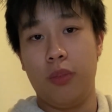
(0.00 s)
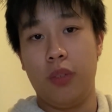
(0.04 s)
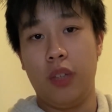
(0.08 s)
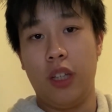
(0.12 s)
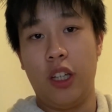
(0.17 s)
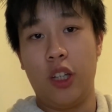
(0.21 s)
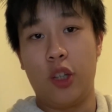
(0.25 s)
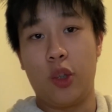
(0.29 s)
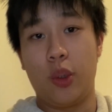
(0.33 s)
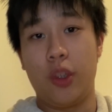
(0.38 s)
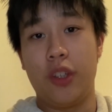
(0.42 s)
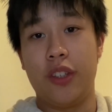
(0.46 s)

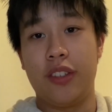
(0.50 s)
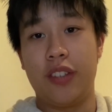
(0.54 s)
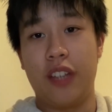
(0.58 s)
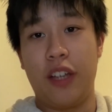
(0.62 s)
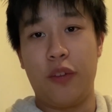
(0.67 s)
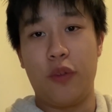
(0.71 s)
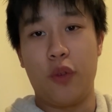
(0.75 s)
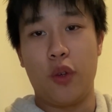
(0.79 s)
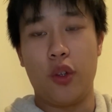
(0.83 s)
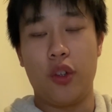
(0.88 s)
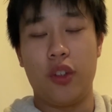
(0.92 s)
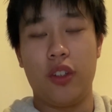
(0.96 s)
increase
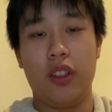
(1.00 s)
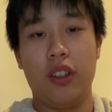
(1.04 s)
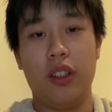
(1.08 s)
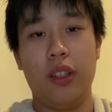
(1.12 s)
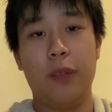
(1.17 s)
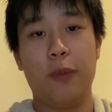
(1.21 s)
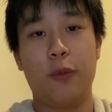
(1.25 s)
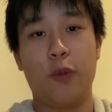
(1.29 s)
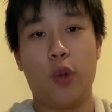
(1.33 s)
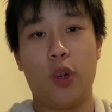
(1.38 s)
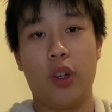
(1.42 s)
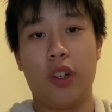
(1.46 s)

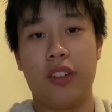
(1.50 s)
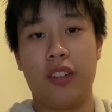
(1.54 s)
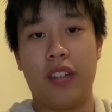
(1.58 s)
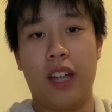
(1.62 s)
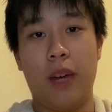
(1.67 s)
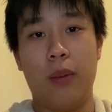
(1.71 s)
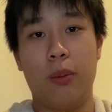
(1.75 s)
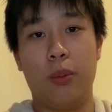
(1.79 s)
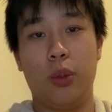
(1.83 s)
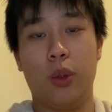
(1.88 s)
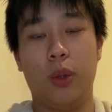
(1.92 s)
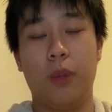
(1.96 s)
diversity. For
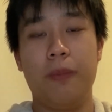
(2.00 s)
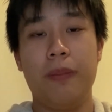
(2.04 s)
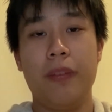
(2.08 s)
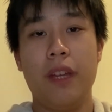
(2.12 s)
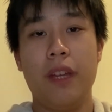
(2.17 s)
example,